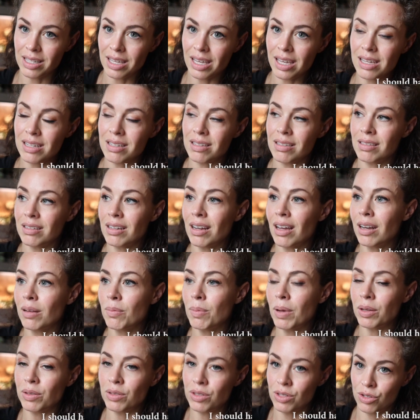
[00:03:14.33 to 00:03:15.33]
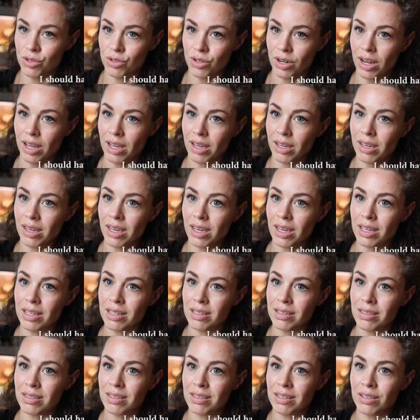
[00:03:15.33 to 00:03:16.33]
He is not about to strike. He
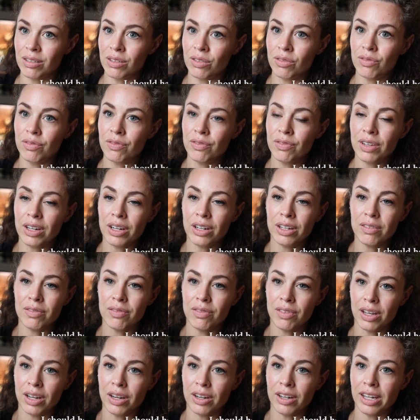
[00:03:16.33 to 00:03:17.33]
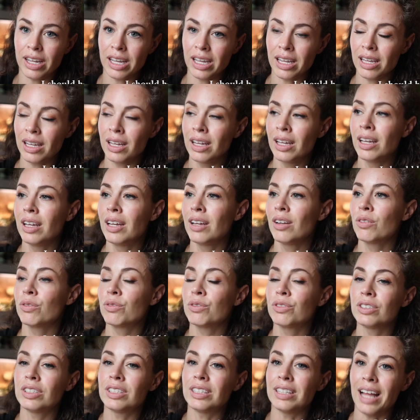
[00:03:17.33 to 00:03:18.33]
is still very, very
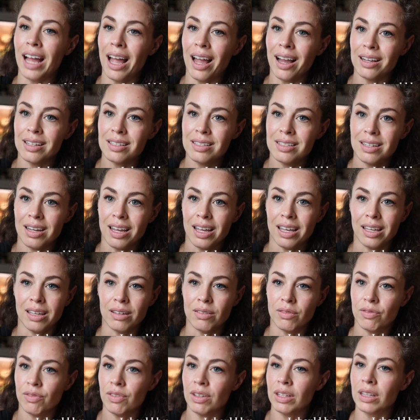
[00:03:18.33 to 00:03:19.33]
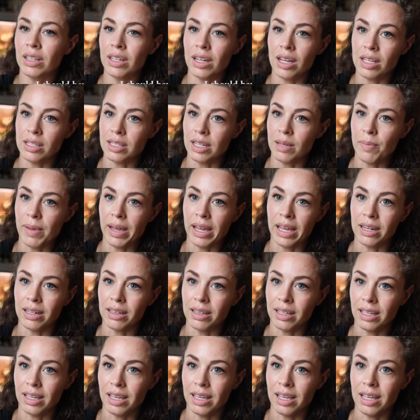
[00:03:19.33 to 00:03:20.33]
relaxed. I can feel it as I'm
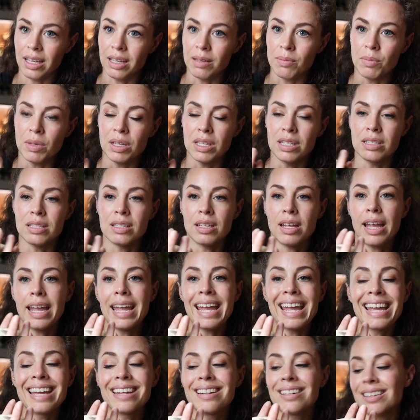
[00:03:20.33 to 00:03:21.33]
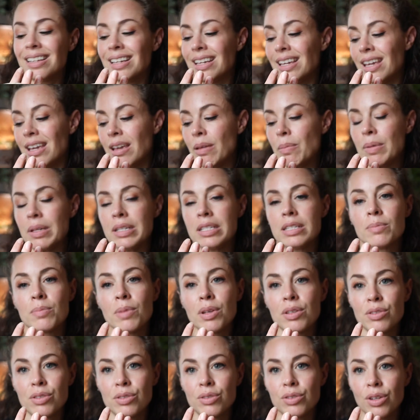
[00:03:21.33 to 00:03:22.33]
handling him. His
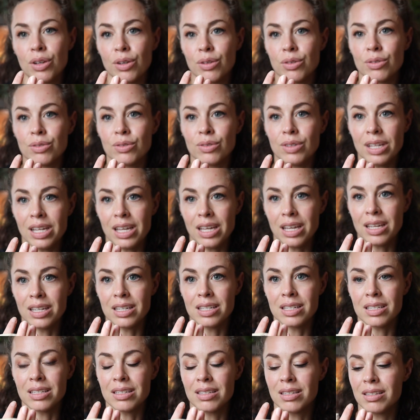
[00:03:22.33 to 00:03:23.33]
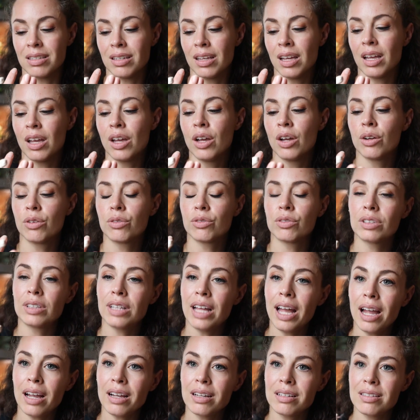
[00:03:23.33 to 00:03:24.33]
muscle tone is
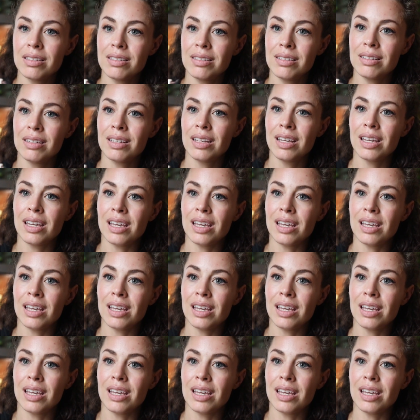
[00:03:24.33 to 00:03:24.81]
relaxed.